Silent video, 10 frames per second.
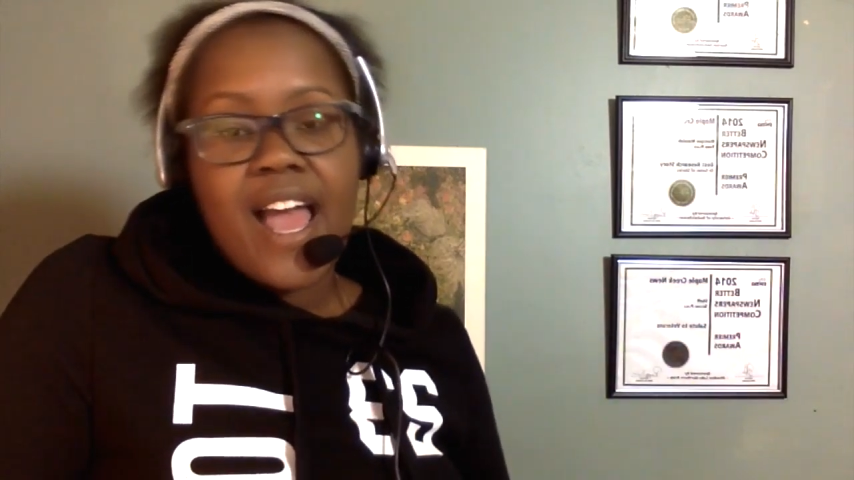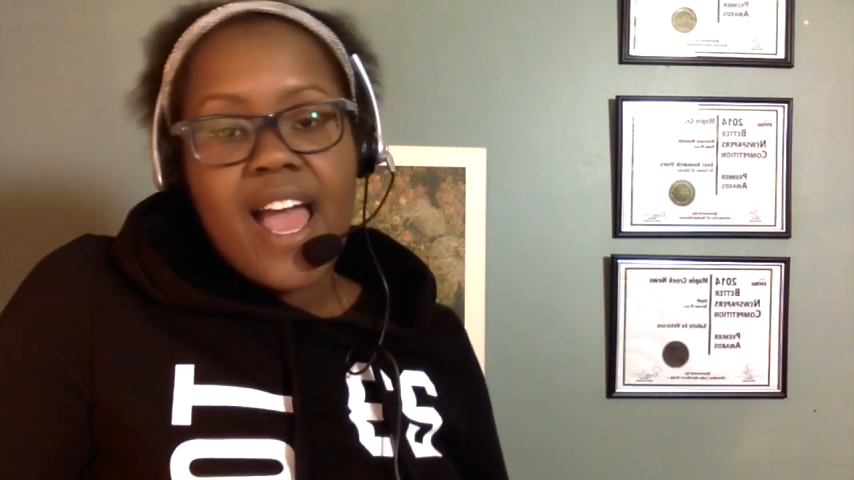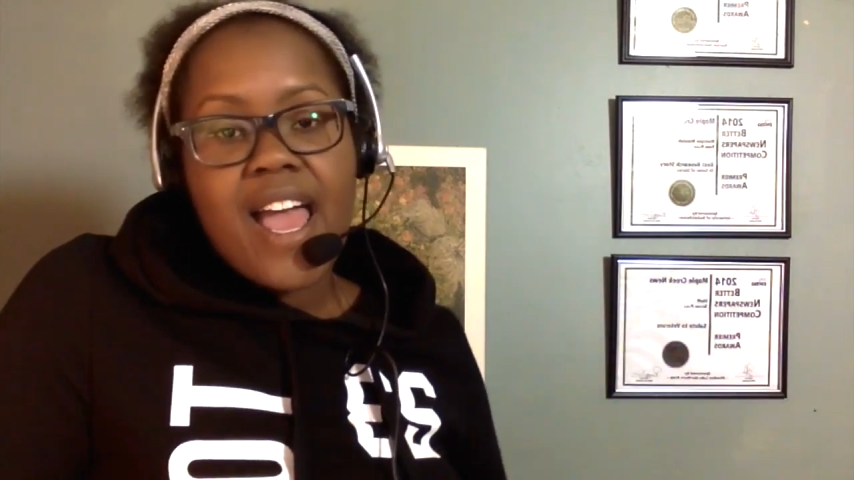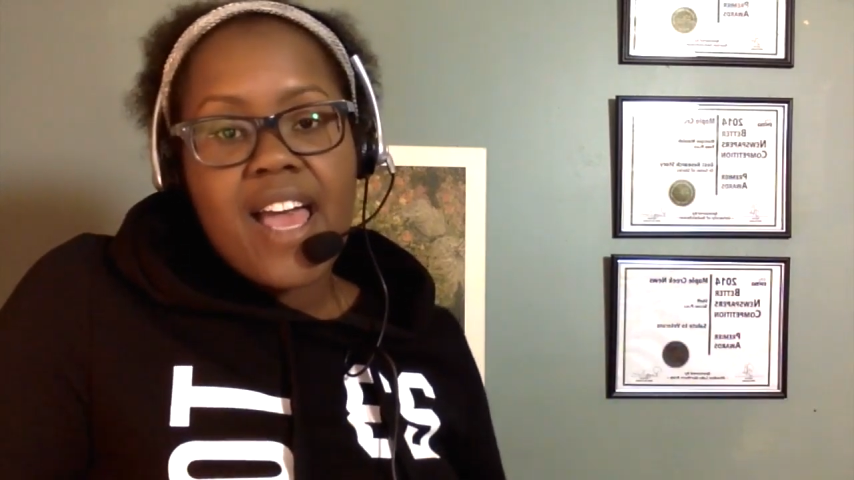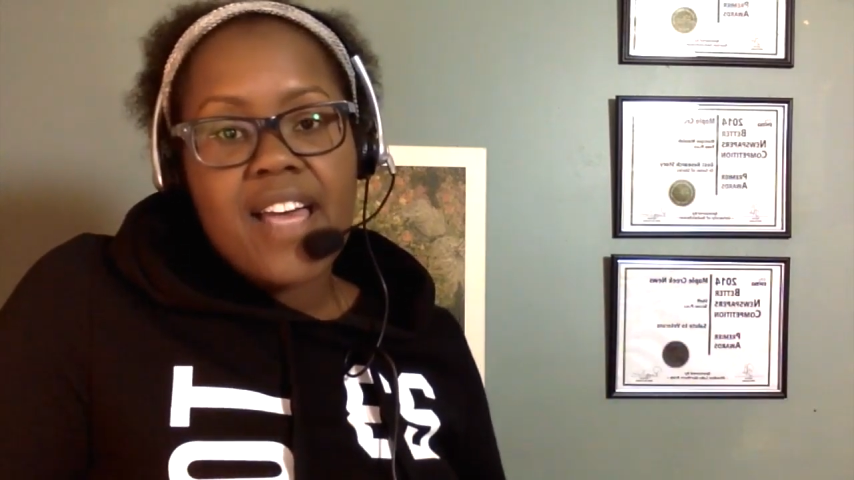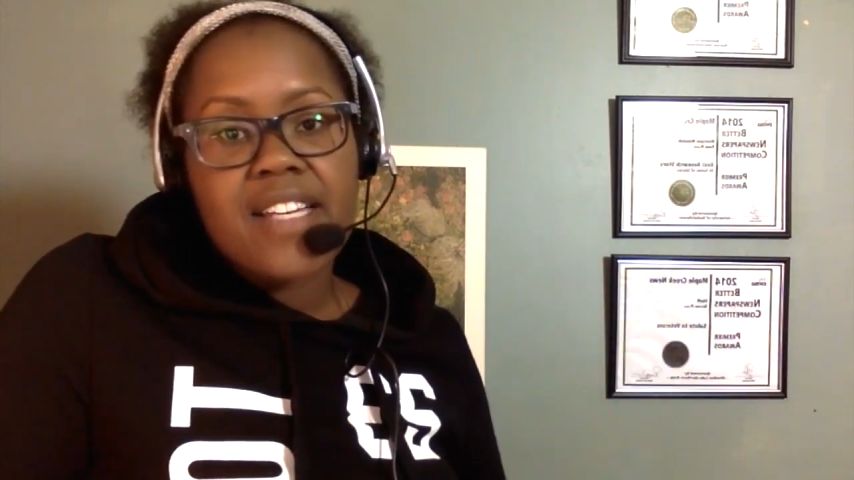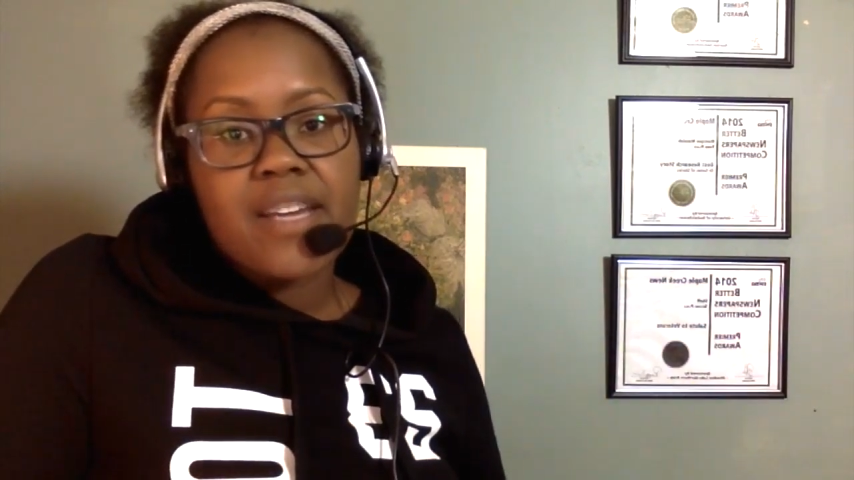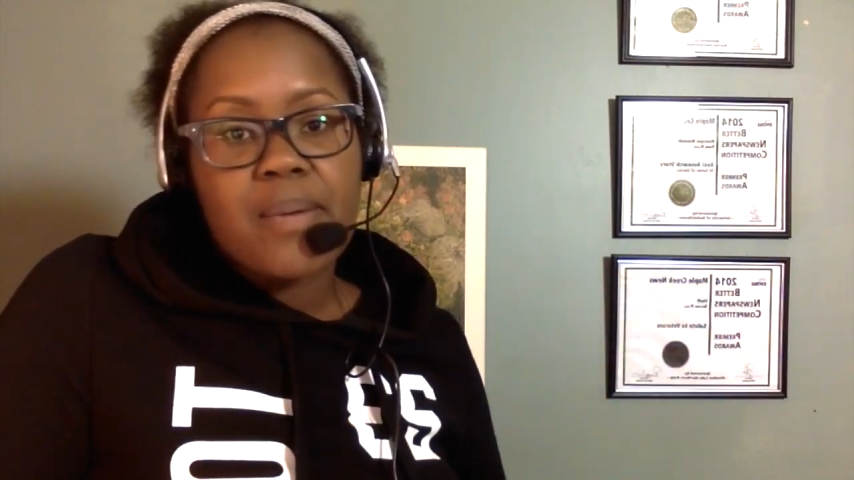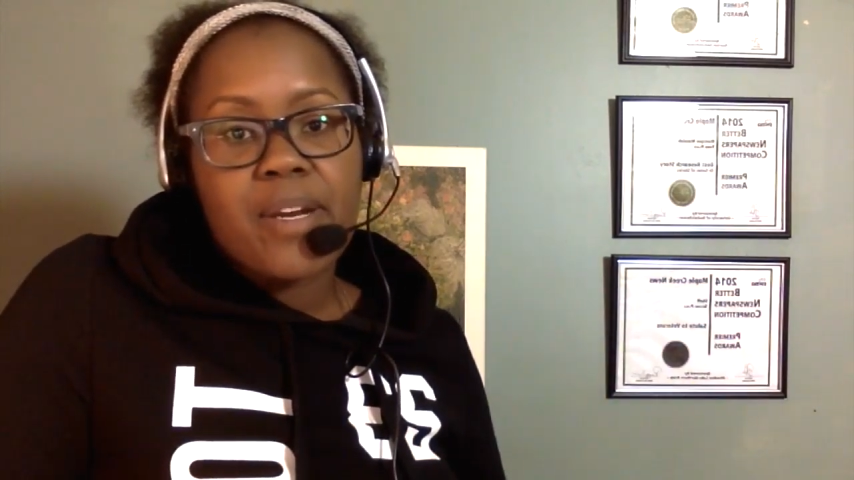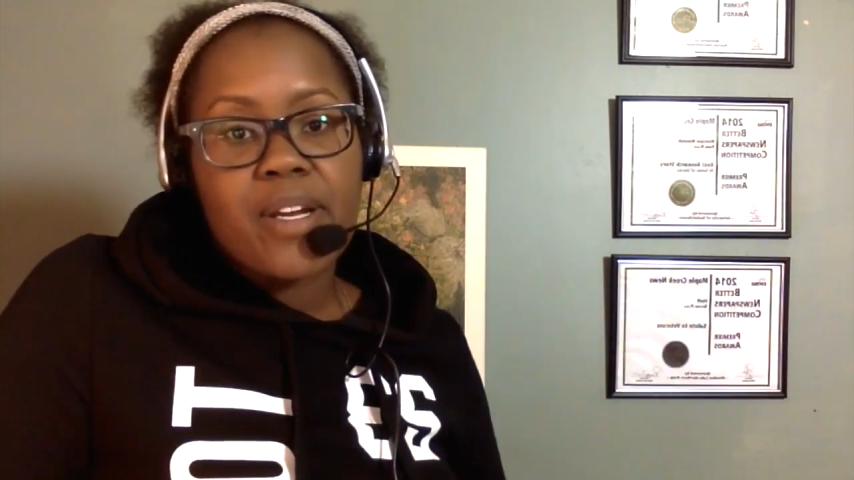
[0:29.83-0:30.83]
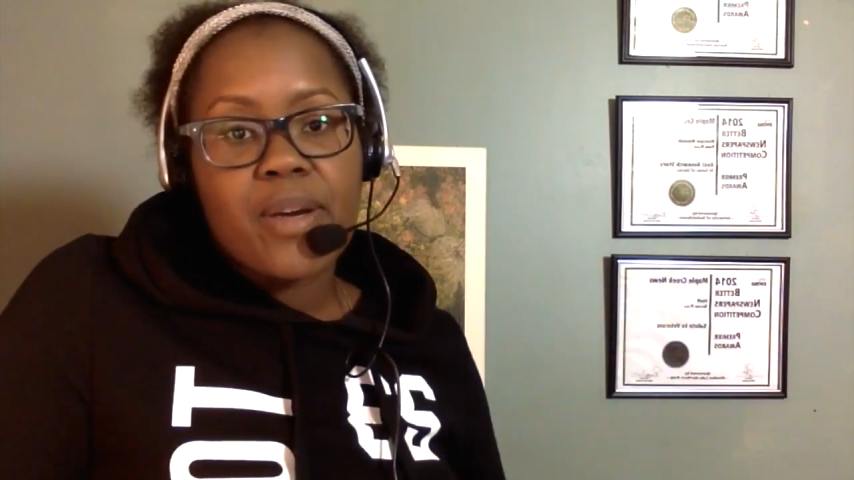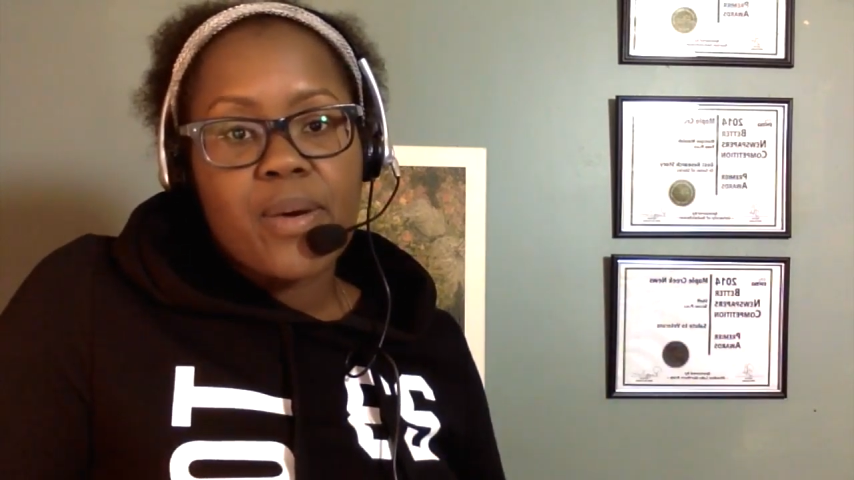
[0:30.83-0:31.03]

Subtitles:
And I want to go